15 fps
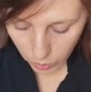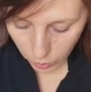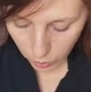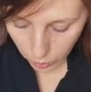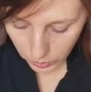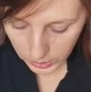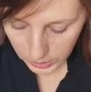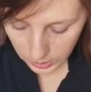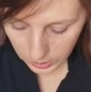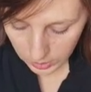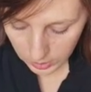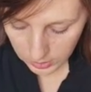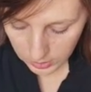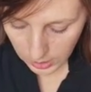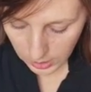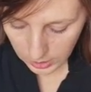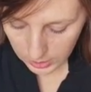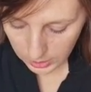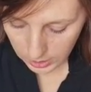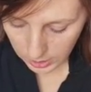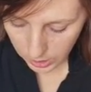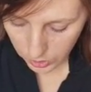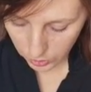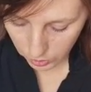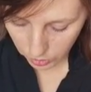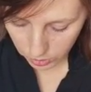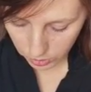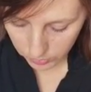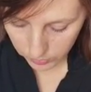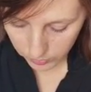Wing
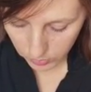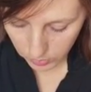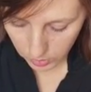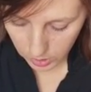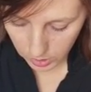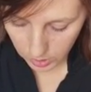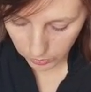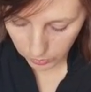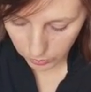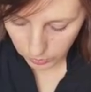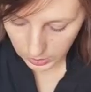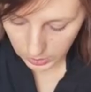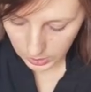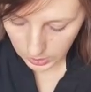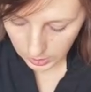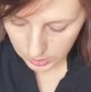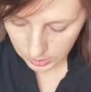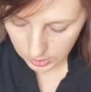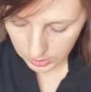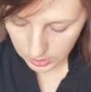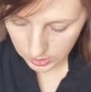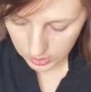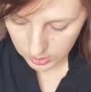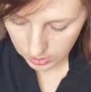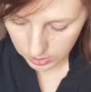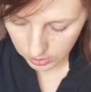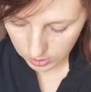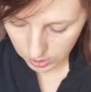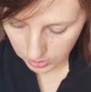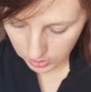dihedral, a rigging
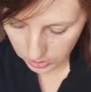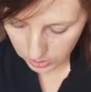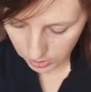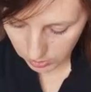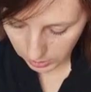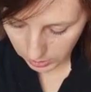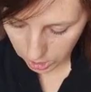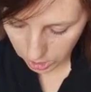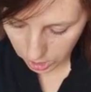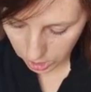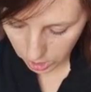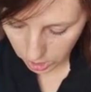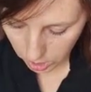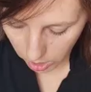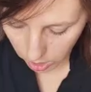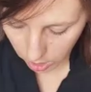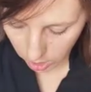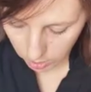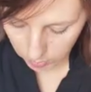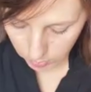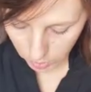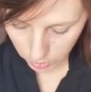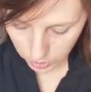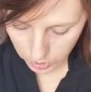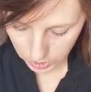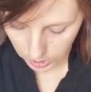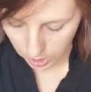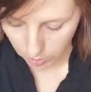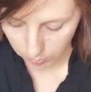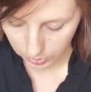consideration on most
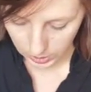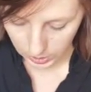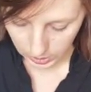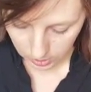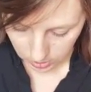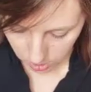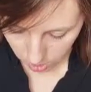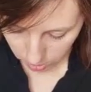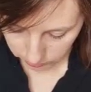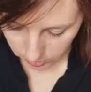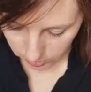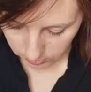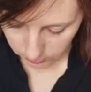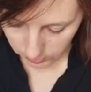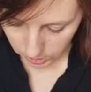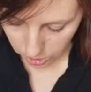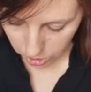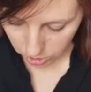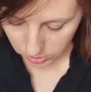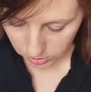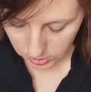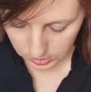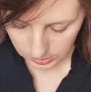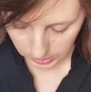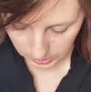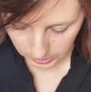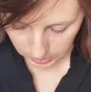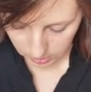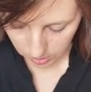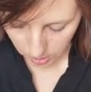airplanes of conventional
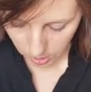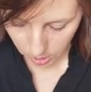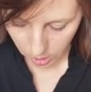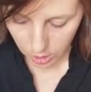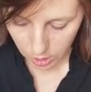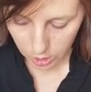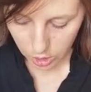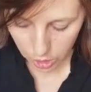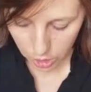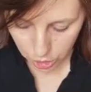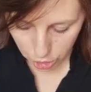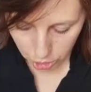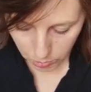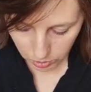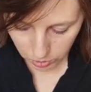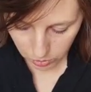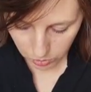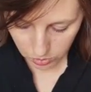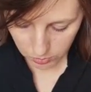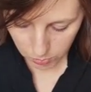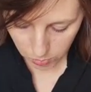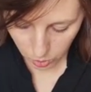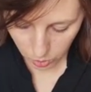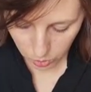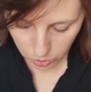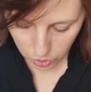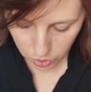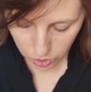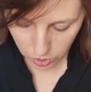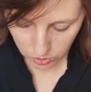design, contributes
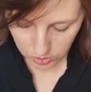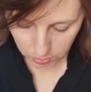most to